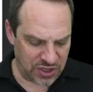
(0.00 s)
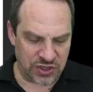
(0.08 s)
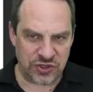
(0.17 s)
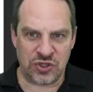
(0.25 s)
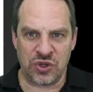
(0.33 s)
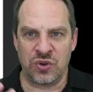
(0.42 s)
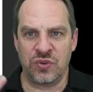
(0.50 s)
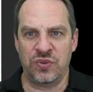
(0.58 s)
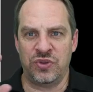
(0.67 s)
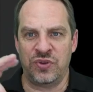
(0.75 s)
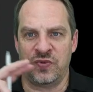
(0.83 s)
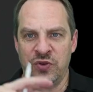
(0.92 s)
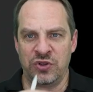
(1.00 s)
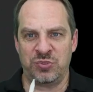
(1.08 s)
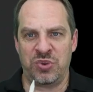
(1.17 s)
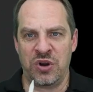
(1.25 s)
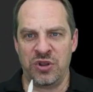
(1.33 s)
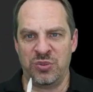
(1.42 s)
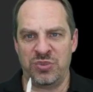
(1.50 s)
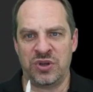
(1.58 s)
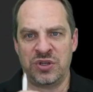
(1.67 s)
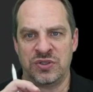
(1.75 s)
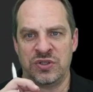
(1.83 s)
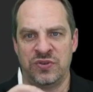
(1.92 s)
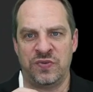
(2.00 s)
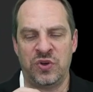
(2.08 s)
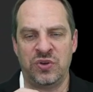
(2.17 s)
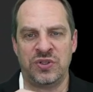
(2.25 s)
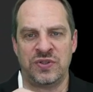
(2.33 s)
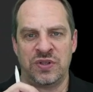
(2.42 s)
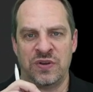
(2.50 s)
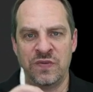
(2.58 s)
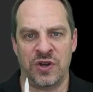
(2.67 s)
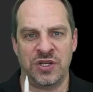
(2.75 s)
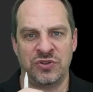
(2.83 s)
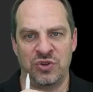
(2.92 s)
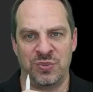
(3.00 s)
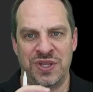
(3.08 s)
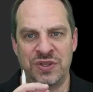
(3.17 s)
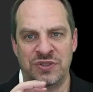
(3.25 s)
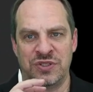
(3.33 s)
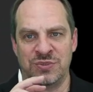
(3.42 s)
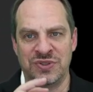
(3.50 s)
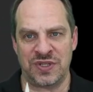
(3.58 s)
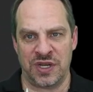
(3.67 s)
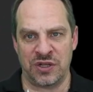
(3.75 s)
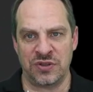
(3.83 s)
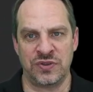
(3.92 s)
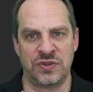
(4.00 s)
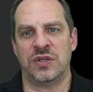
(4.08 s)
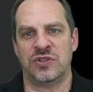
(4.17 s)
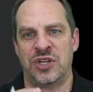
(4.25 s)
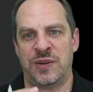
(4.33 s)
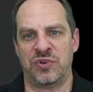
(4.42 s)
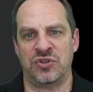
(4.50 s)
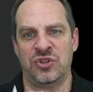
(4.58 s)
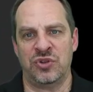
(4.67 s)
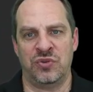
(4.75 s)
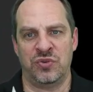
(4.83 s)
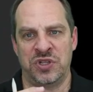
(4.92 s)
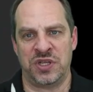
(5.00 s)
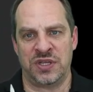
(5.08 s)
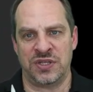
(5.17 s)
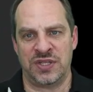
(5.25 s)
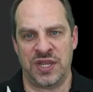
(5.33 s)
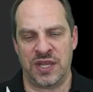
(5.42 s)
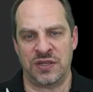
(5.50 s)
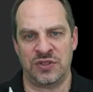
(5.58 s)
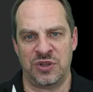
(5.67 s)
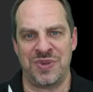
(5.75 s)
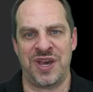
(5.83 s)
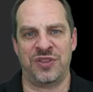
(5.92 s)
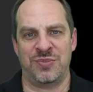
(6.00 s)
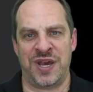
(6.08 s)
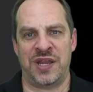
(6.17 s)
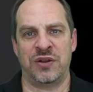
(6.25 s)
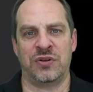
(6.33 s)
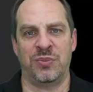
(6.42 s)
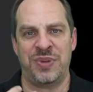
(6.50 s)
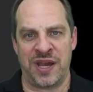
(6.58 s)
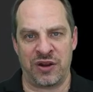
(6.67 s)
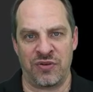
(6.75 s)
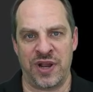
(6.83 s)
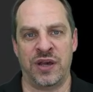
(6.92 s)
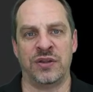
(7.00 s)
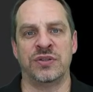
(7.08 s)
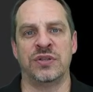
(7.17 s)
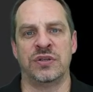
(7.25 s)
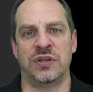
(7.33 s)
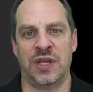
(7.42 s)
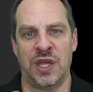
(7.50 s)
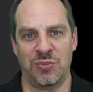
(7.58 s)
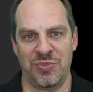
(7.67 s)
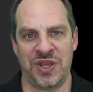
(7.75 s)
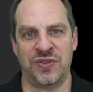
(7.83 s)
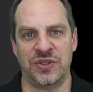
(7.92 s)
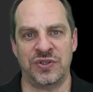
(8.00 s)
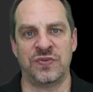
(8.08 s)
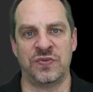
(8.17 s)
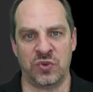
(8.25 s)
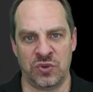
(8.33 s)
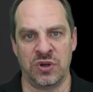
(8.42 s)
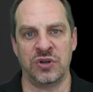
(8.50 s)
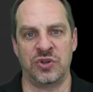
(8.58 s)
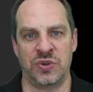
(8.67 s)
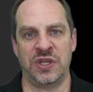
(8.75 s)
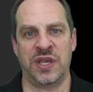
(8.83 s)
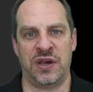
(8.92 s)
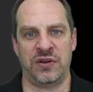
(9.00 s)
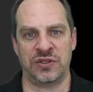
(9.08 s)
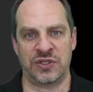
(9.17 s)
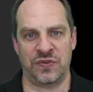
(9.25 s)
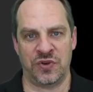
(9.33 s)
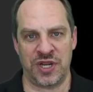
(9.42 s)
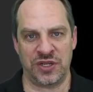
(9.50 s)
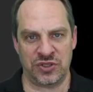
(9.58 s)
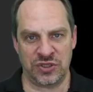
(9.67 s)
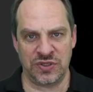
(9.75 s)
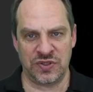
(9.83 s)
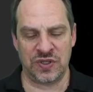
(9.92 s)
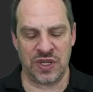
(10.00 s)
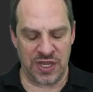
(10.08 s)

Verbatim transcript: So the first part of the book is going to focus on variational methods themselves. Chapter two really contains the mathematical background and methods for doing calculus of variations.